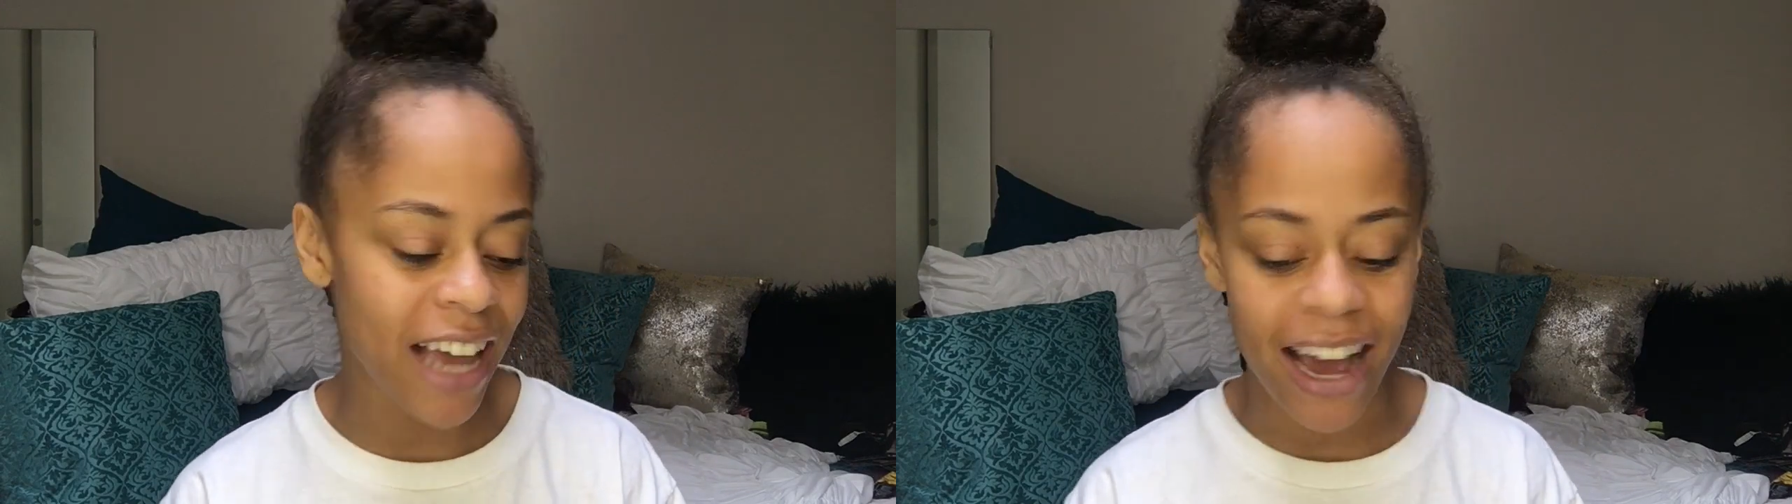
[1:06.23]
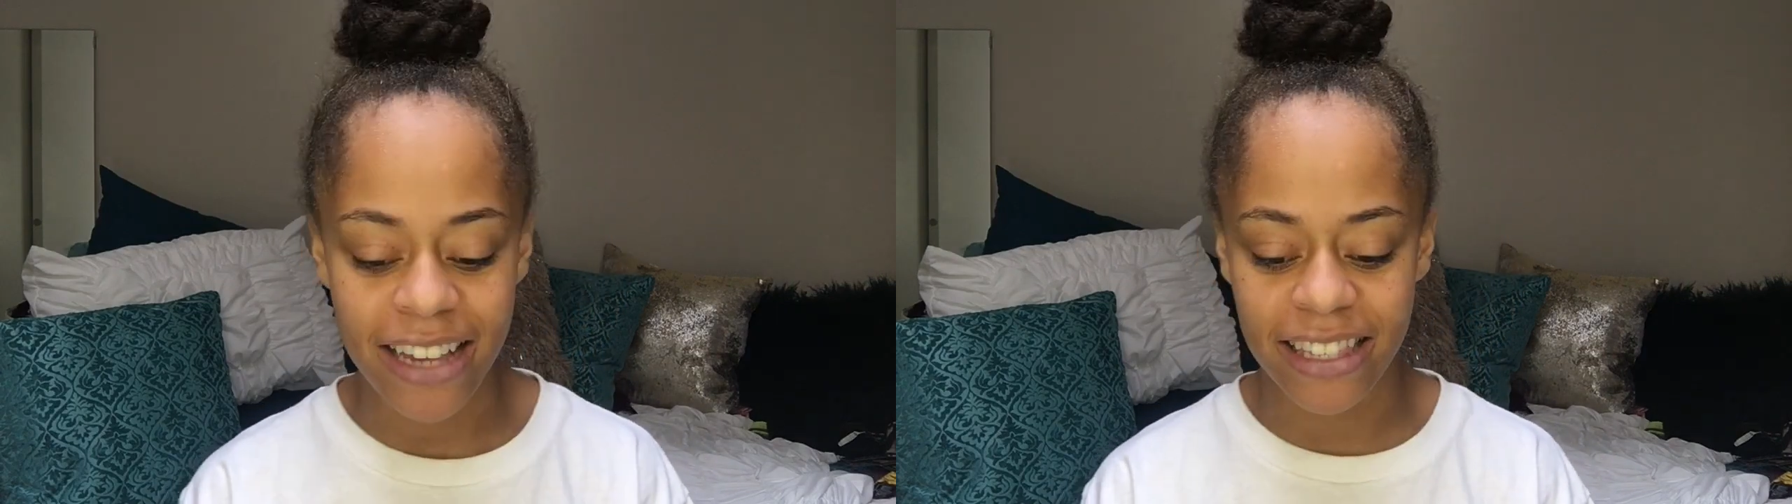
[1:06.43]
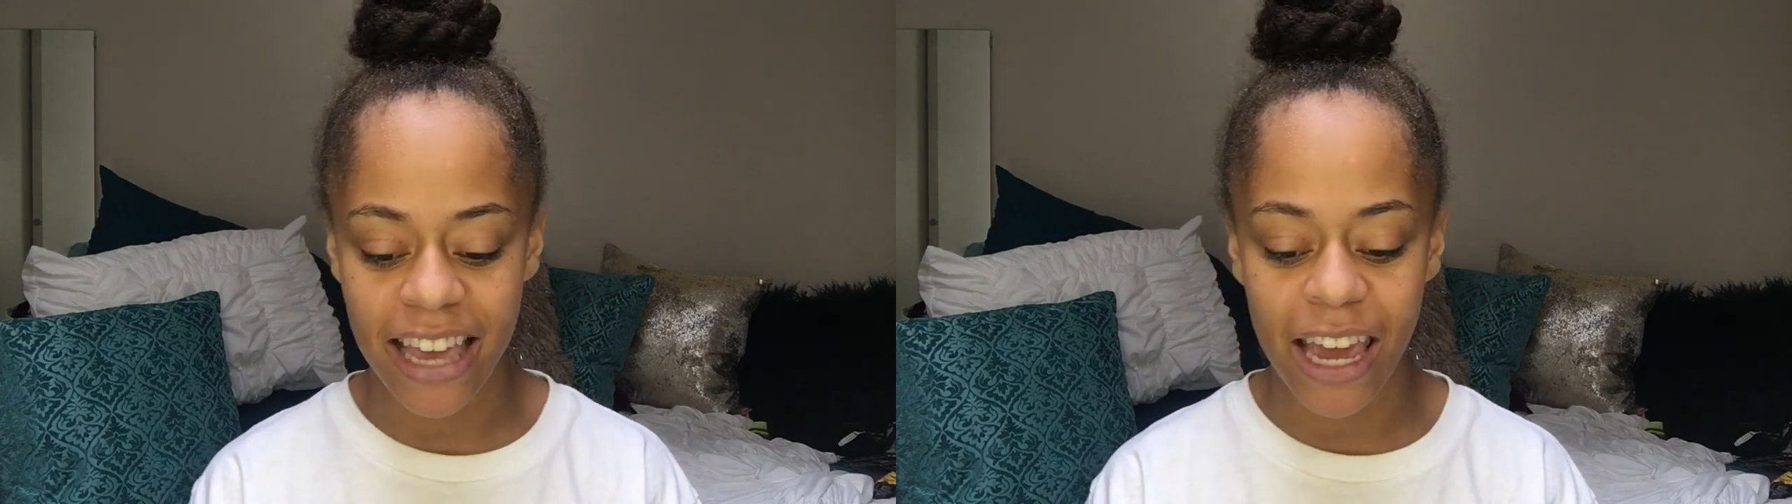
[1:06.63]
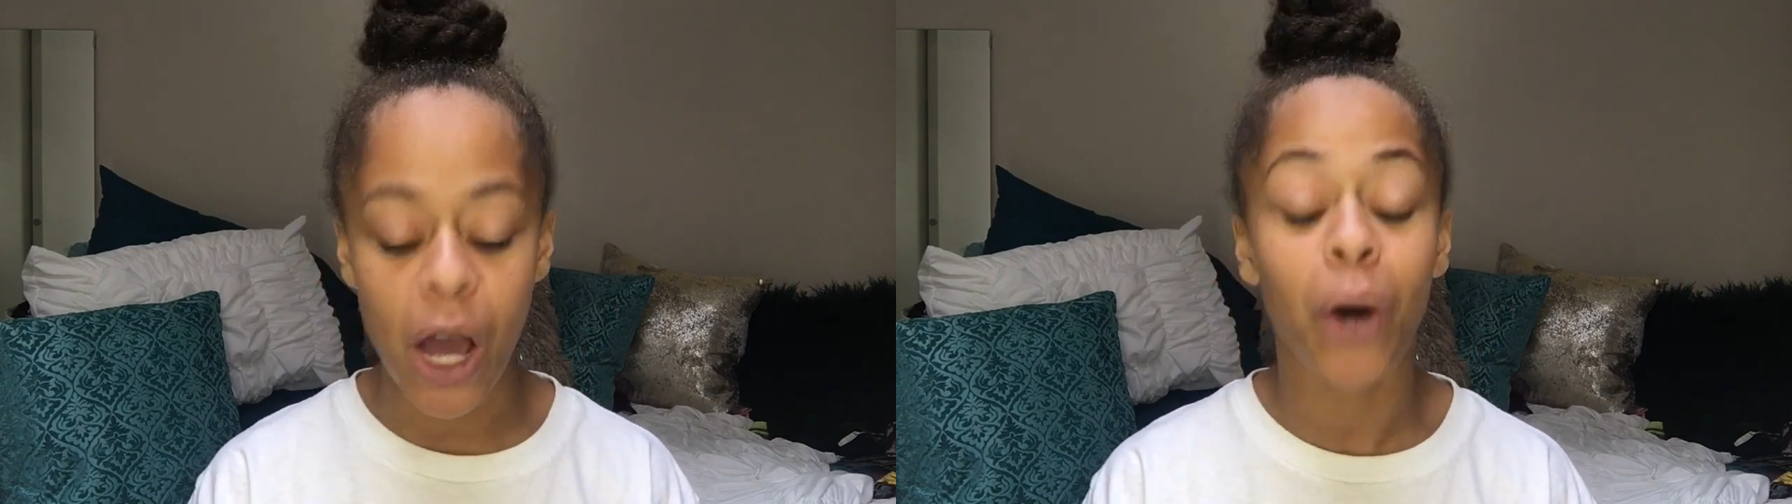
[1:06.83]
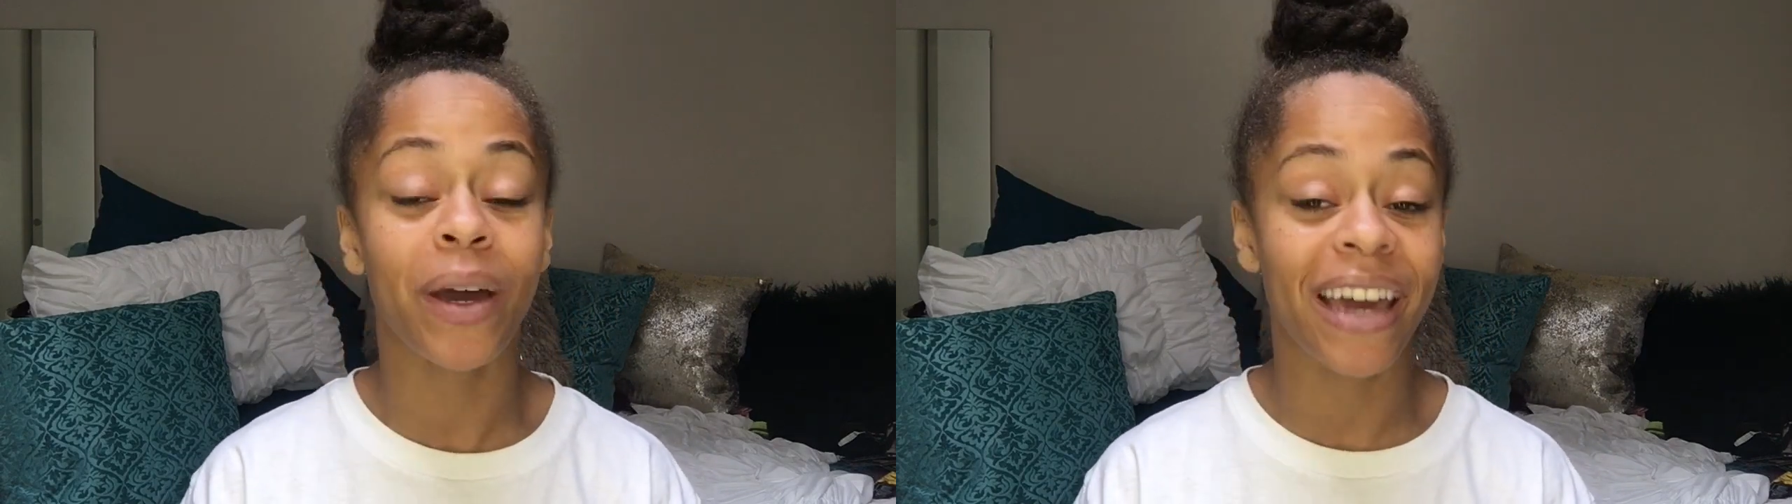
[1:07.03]
I say,
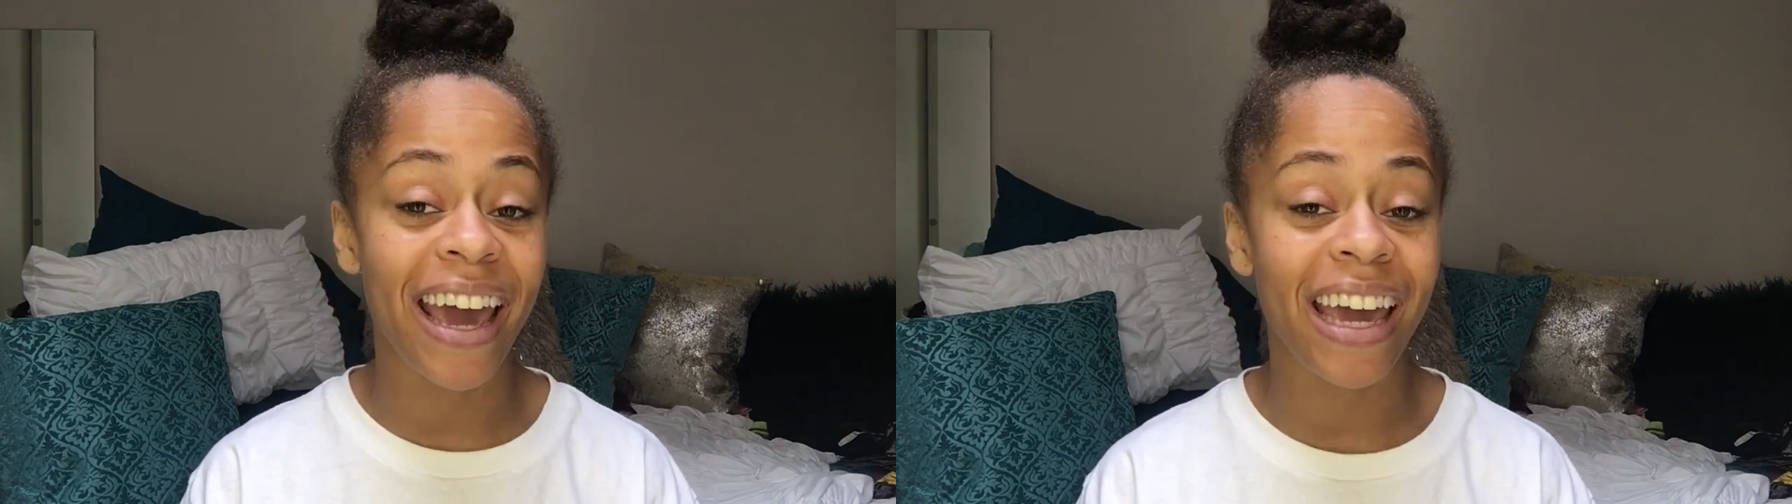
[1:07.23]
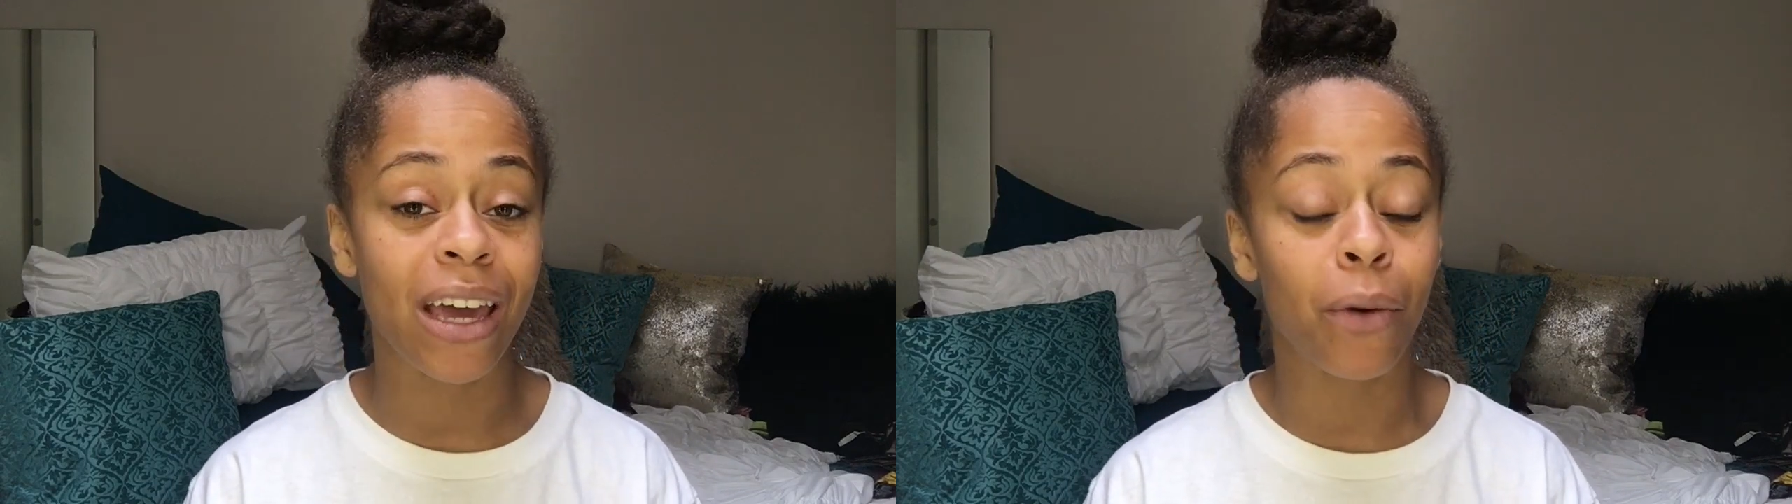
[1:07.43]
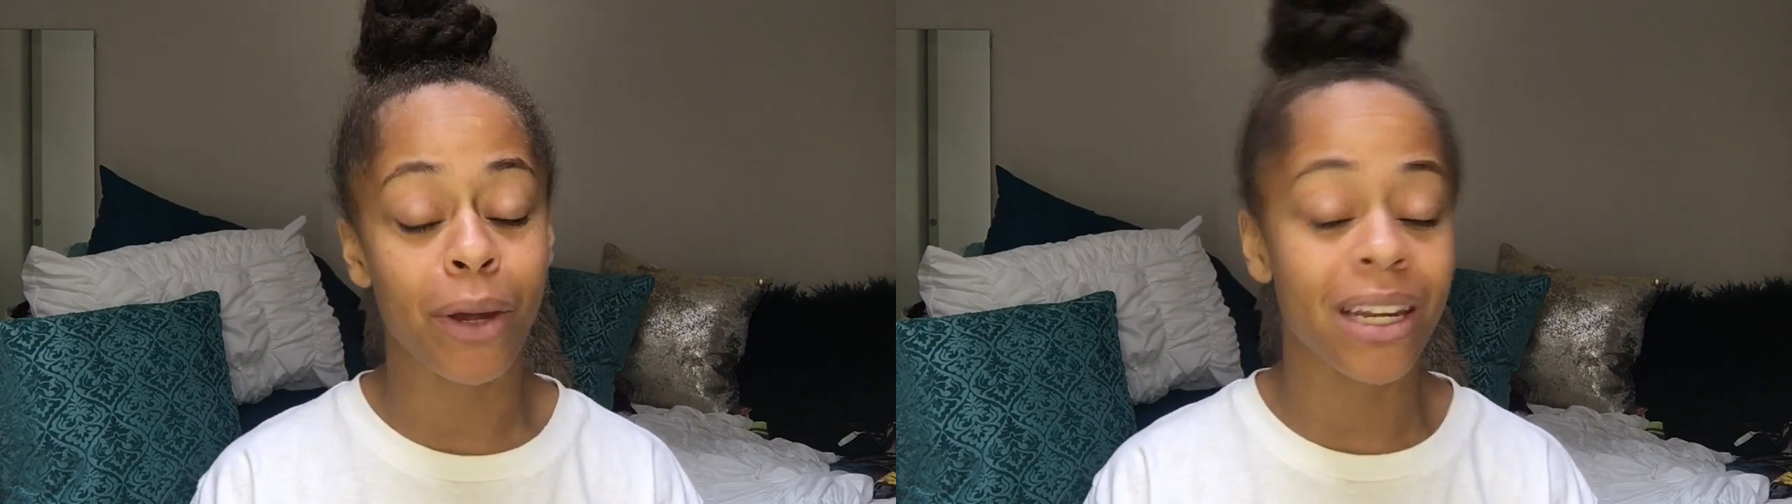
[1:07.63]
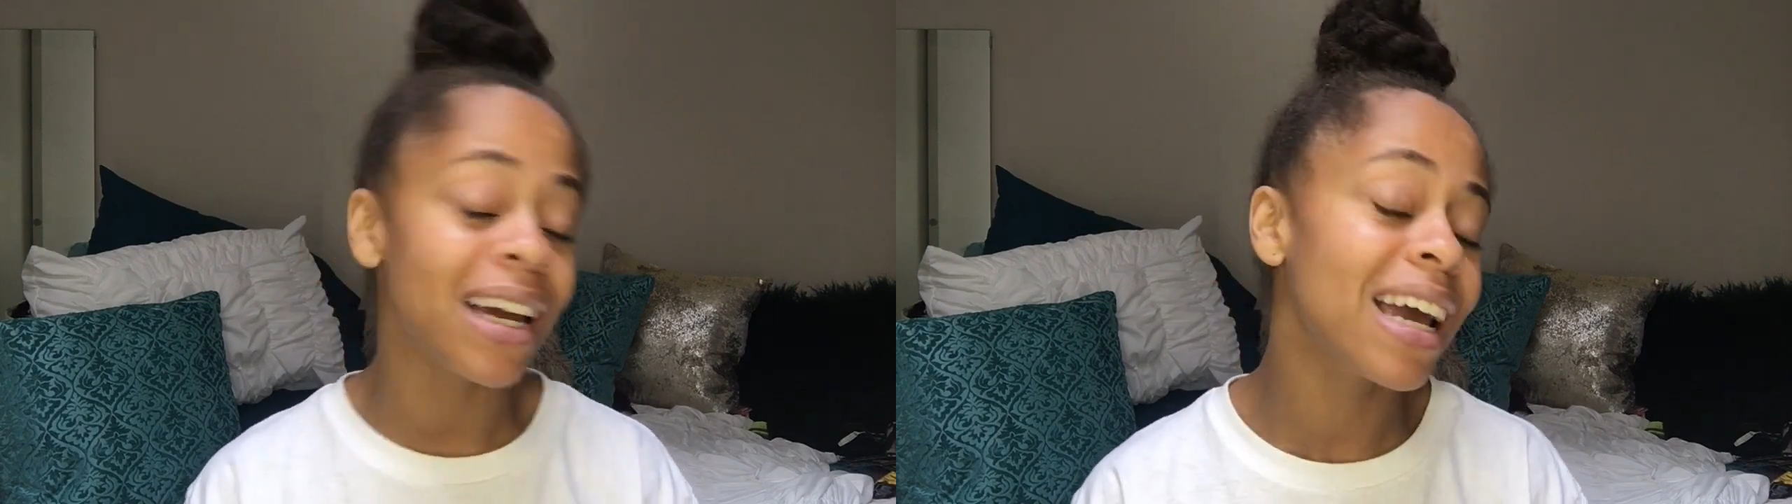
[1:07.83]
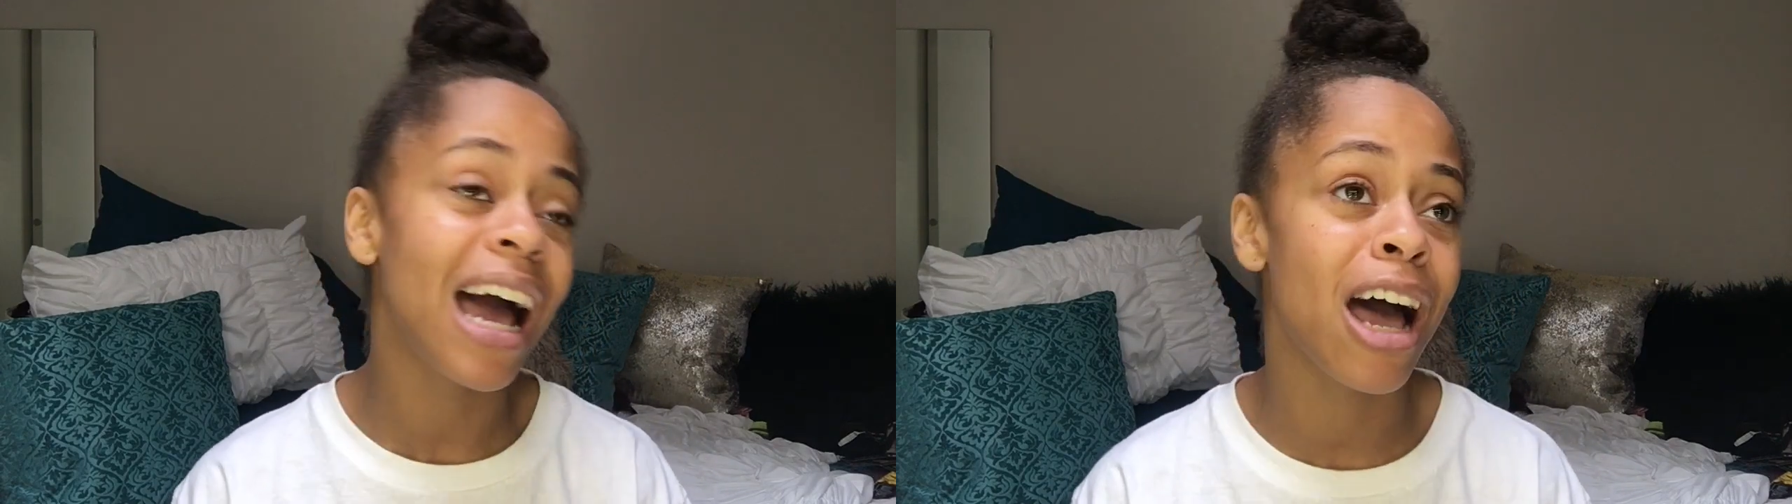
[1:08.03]
okay, when you
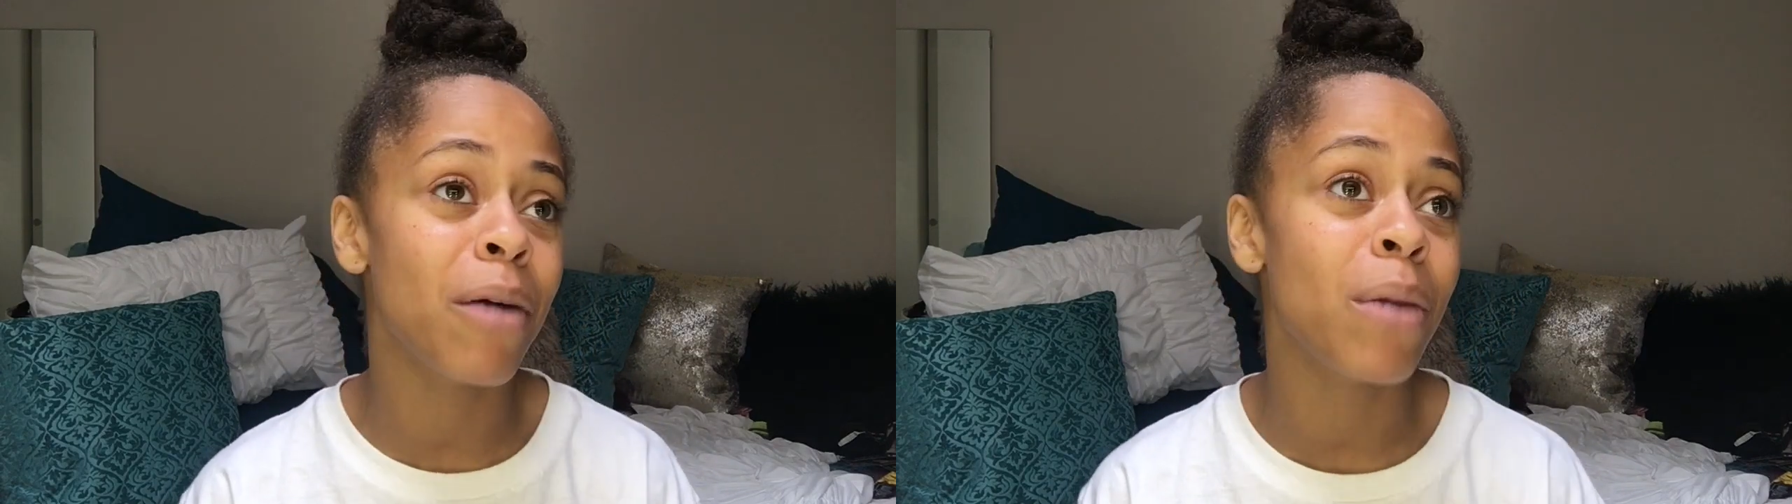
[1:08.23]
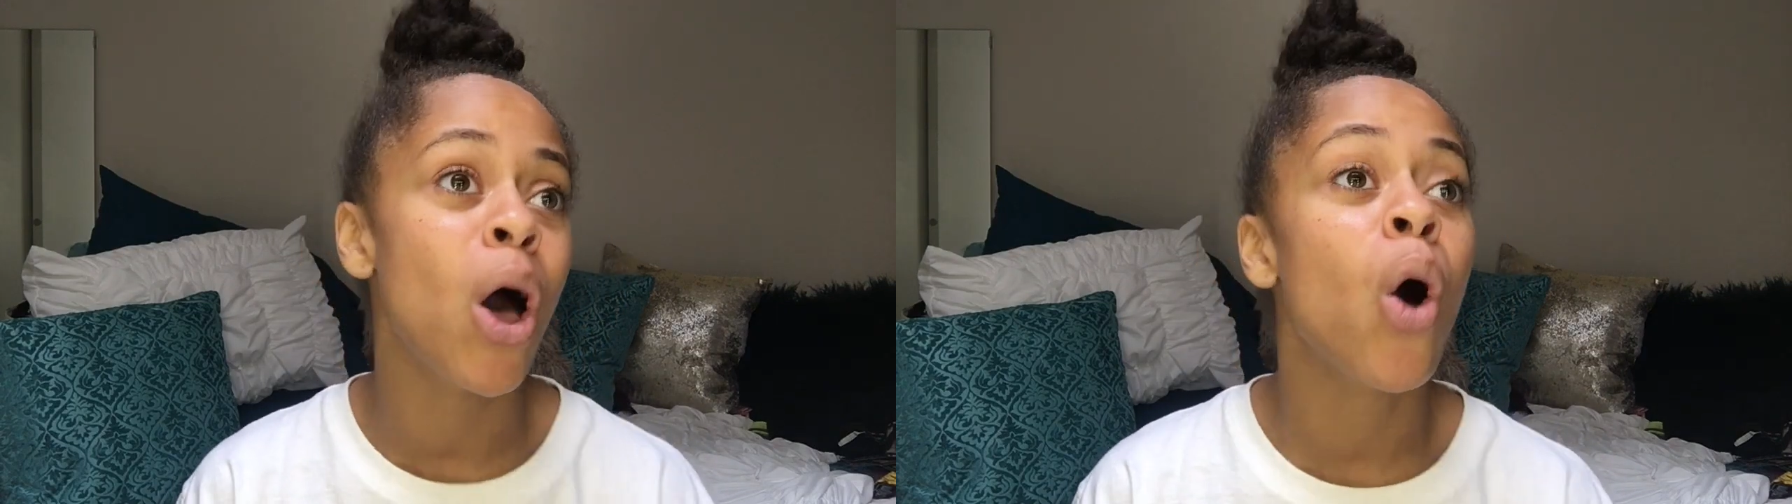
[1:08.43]
come,